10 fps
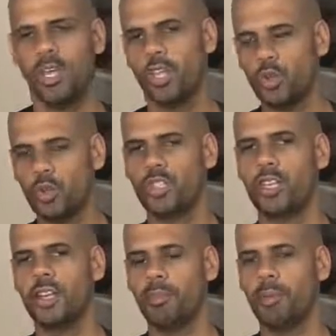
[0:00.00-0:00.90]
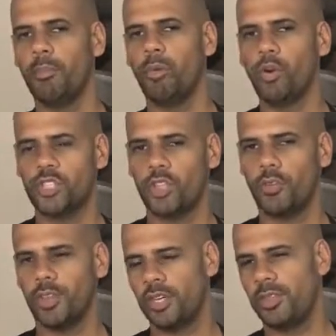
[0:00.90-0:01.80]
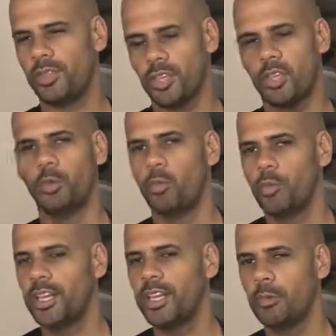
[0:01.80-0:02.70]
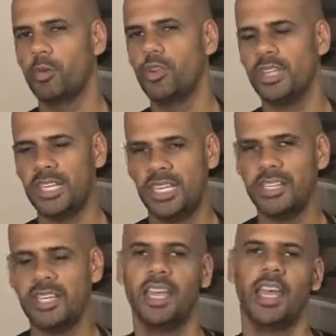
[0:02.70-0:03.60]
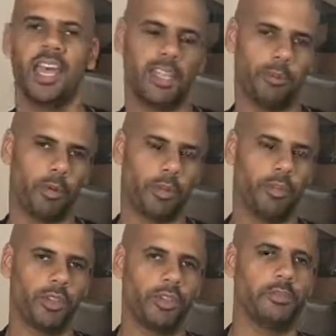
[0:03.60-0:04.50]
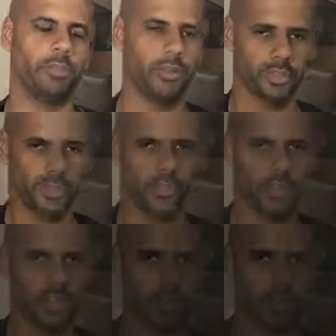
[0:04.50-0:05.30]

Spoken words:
Use a little bit more salt than you think you really would need, and then we want to put those balls aside.